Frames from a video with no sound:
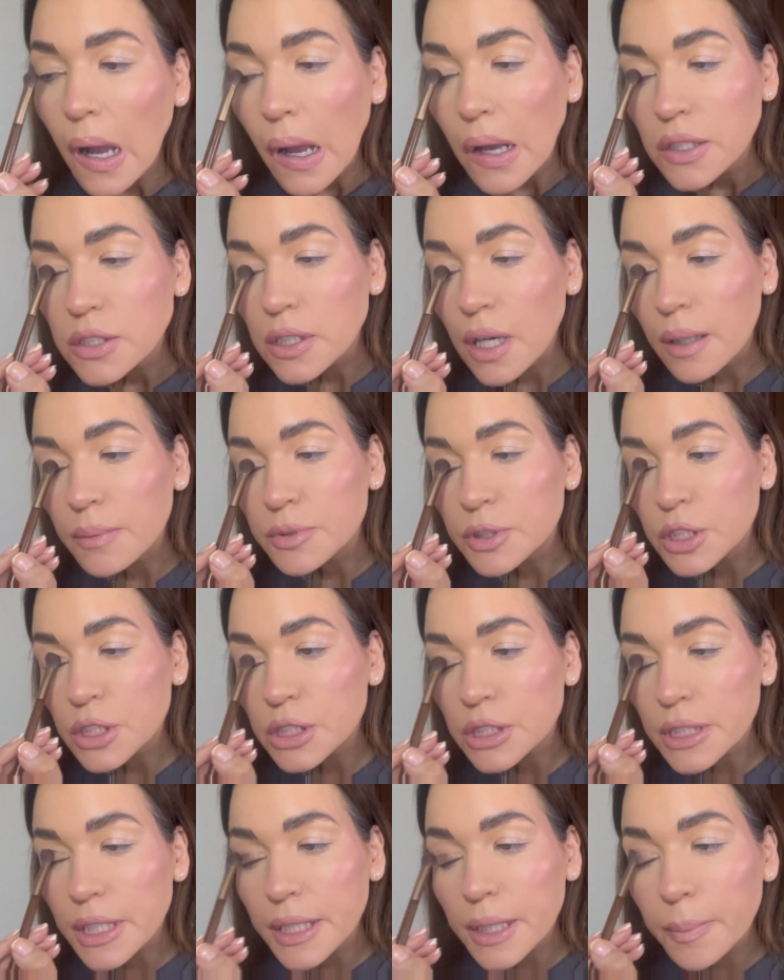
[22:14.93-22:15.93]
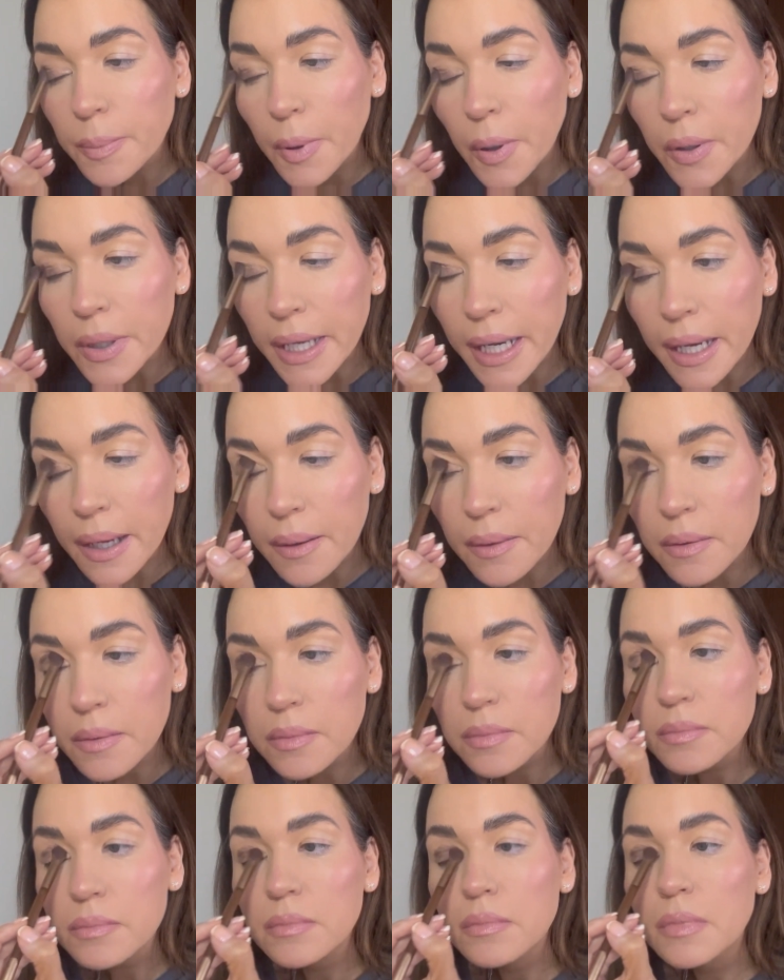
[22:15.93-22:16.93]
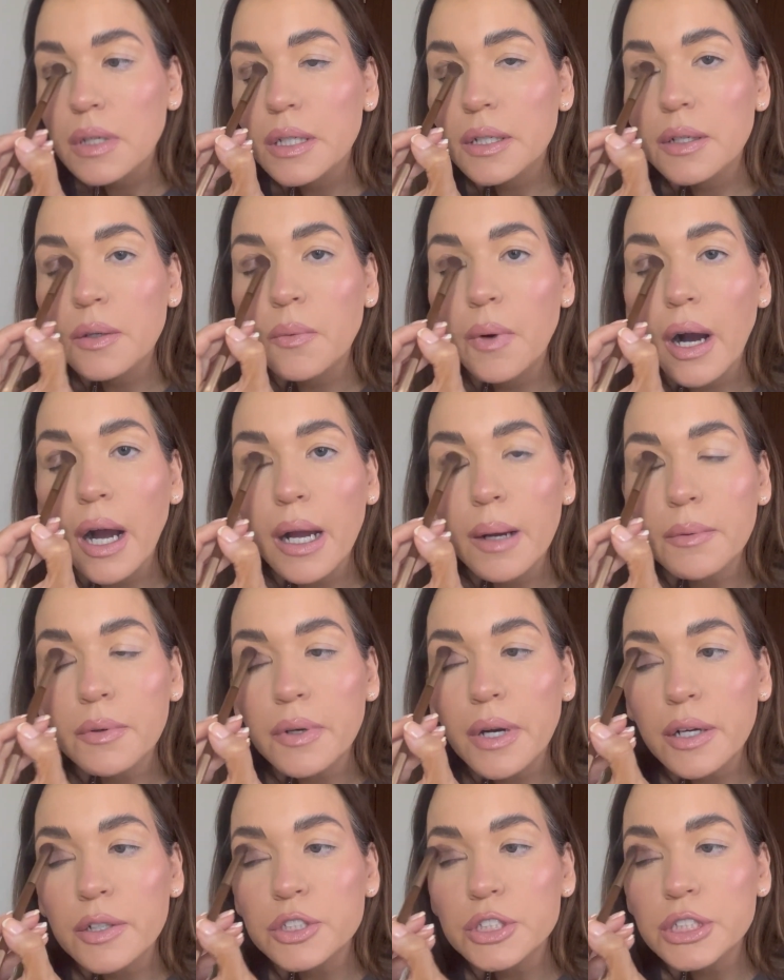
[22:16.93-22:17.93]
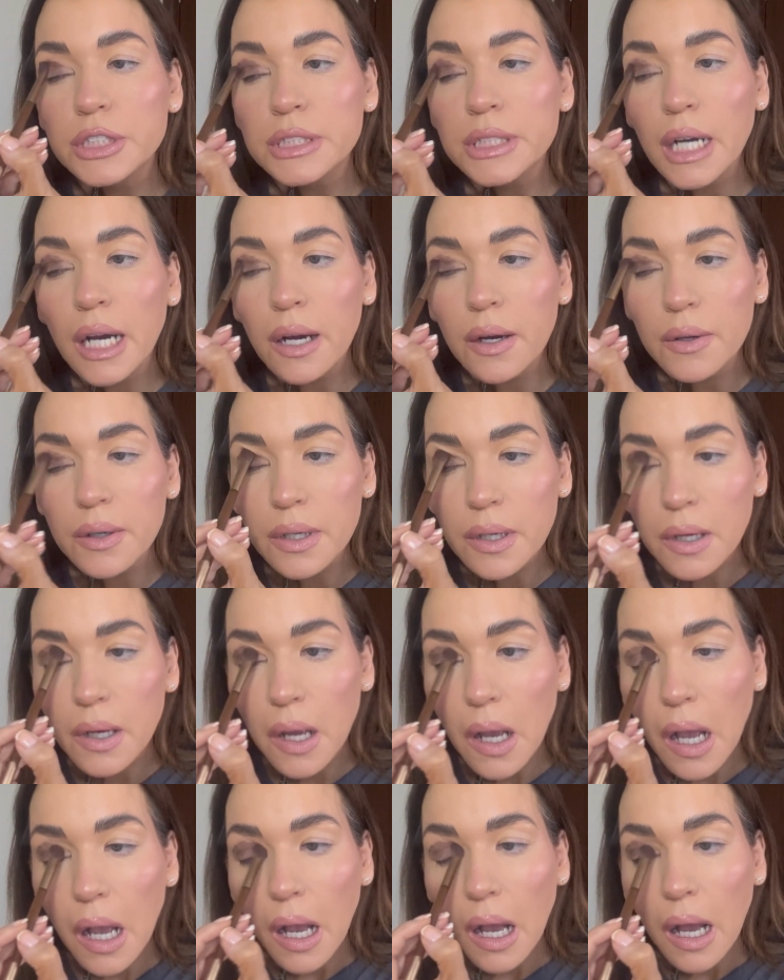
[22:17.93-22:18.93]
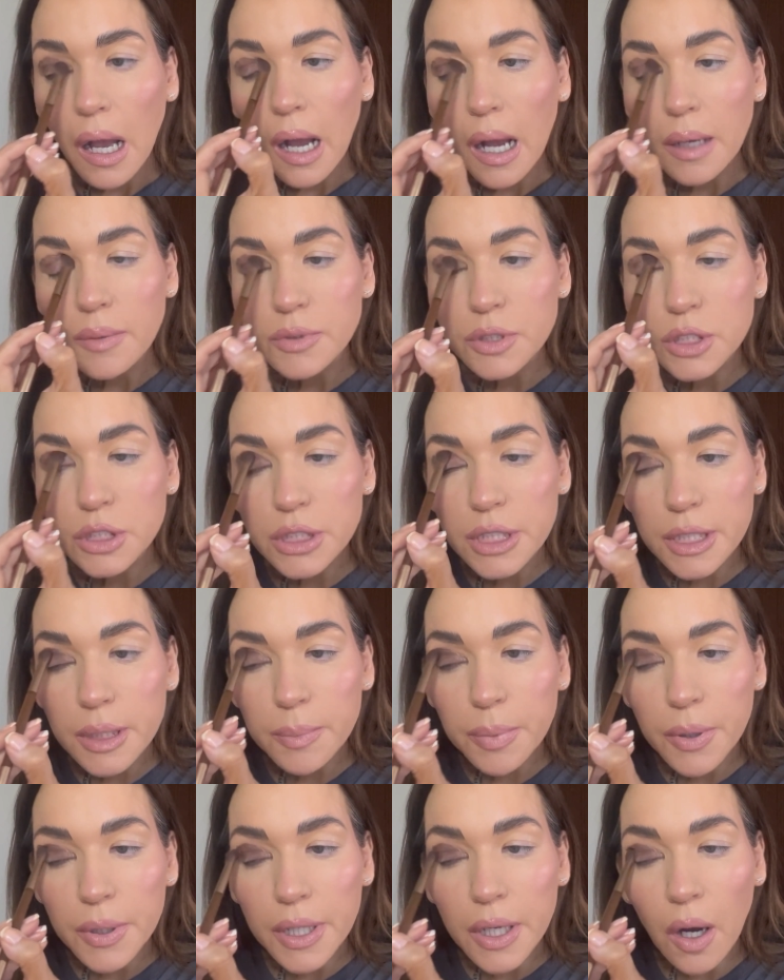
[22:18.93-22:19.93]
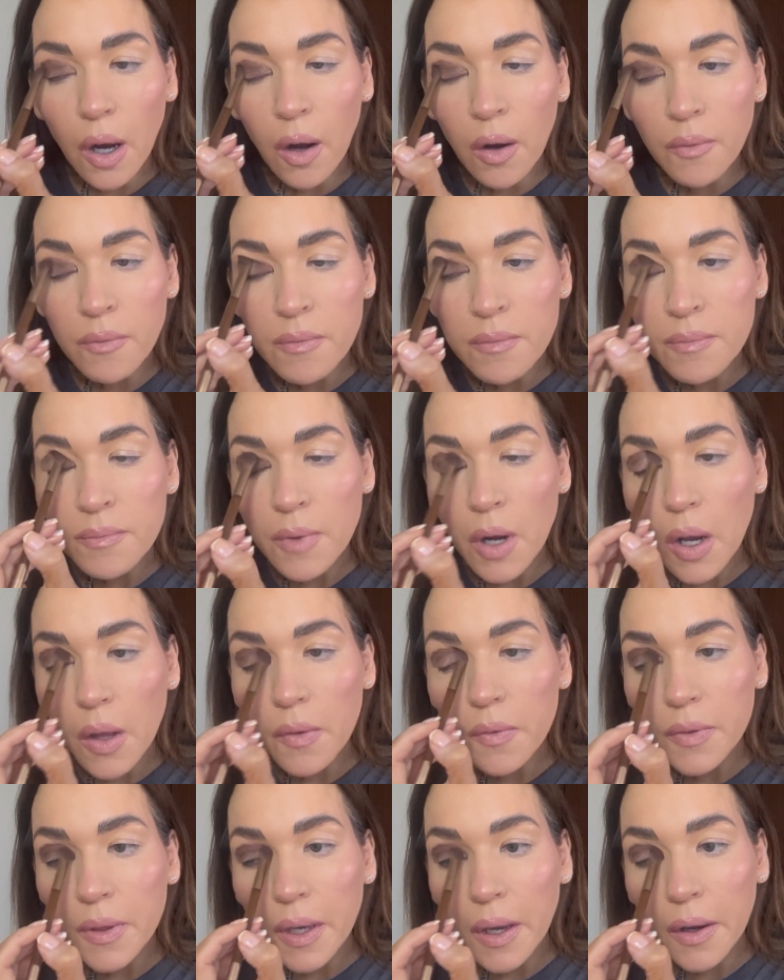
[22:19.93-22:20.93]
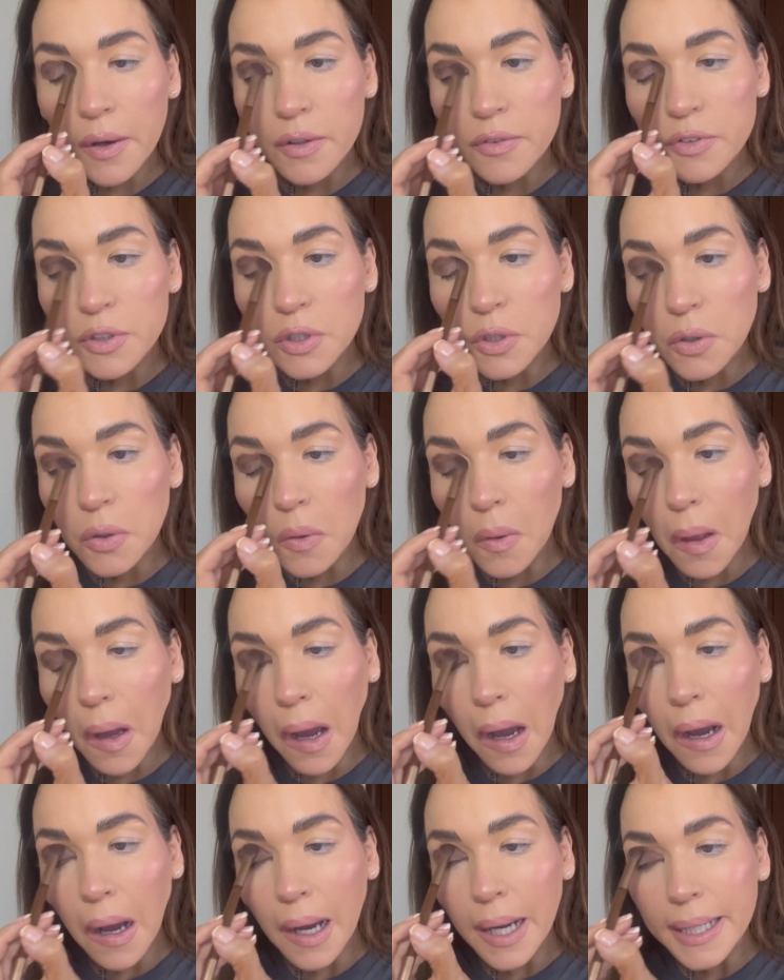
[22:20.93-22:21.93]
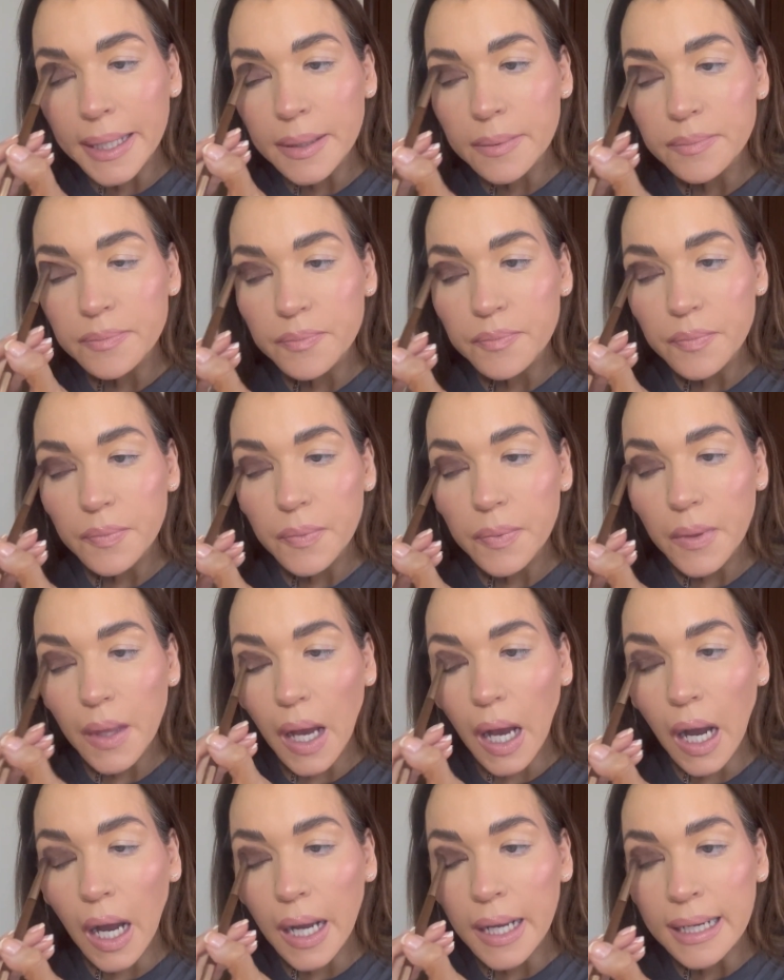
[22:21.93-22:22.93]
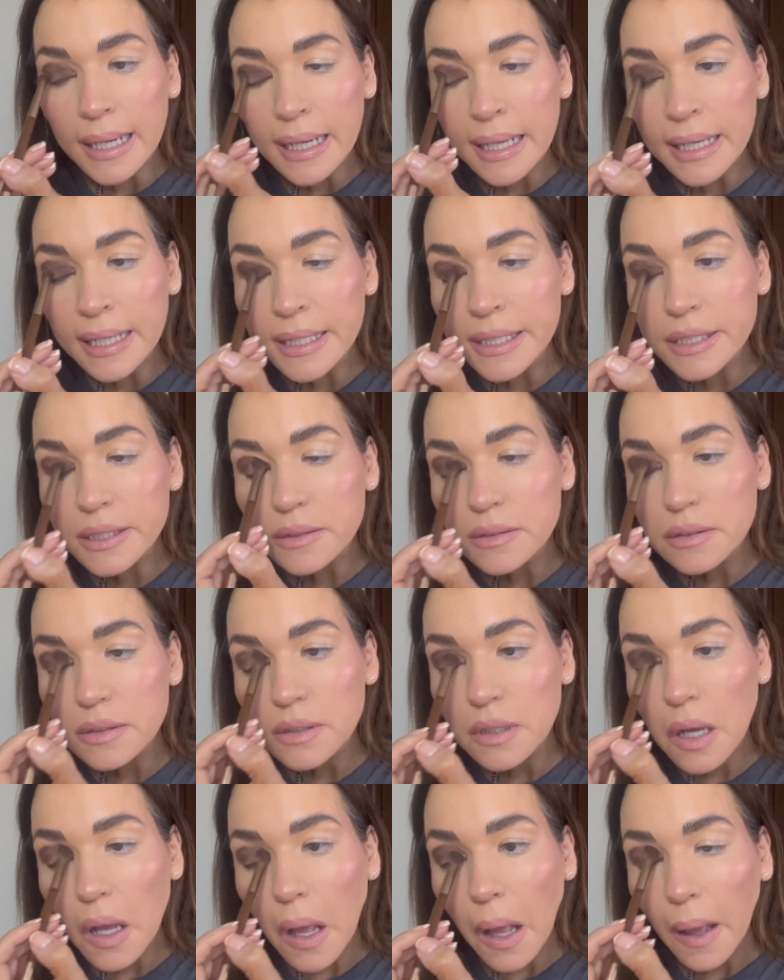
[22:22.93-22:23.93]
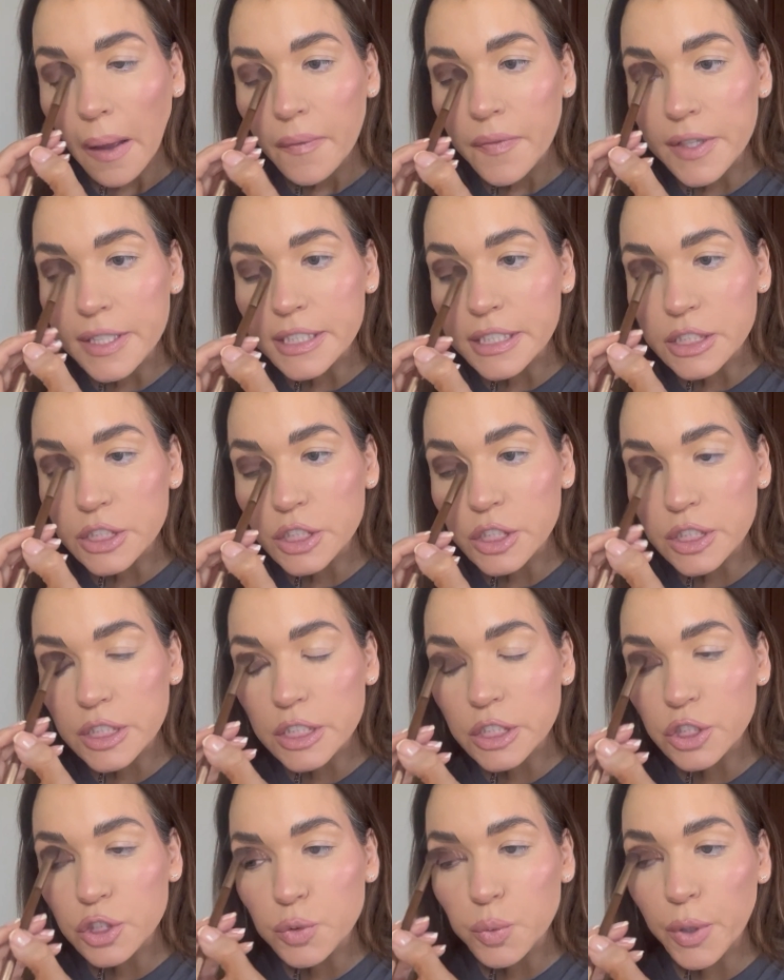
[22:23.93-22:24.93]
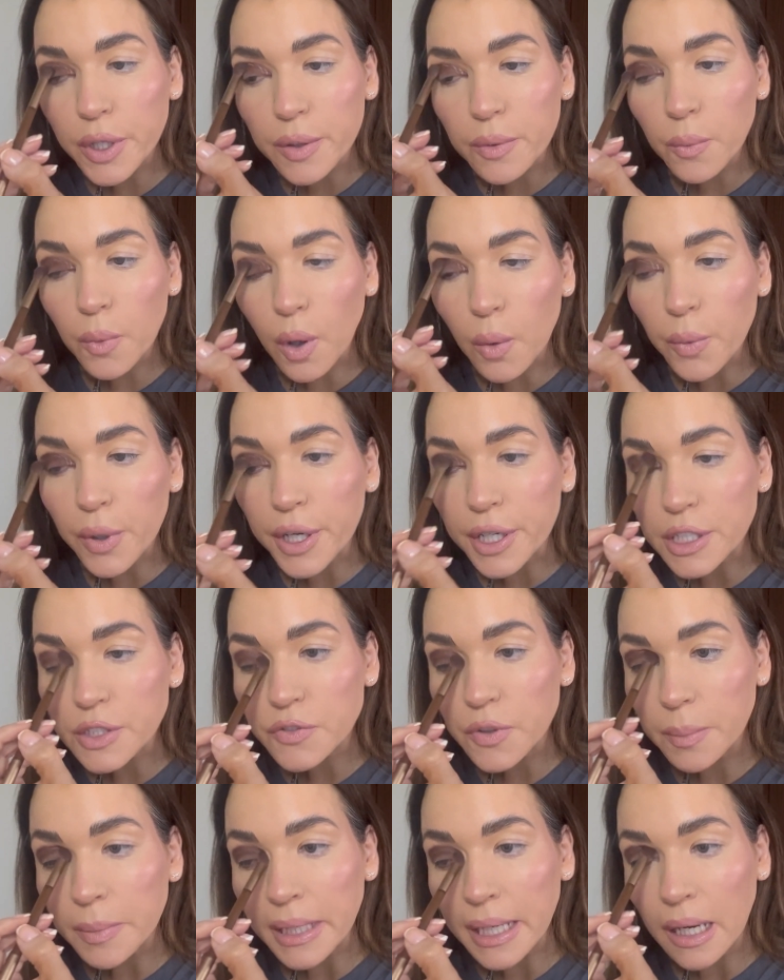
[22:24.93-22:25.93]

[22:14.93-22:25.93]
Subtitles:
So I'm just going to put it, I don't know why I'm crouching down. I'm just going to put it on the overall eyelid. Did it just work what works for me?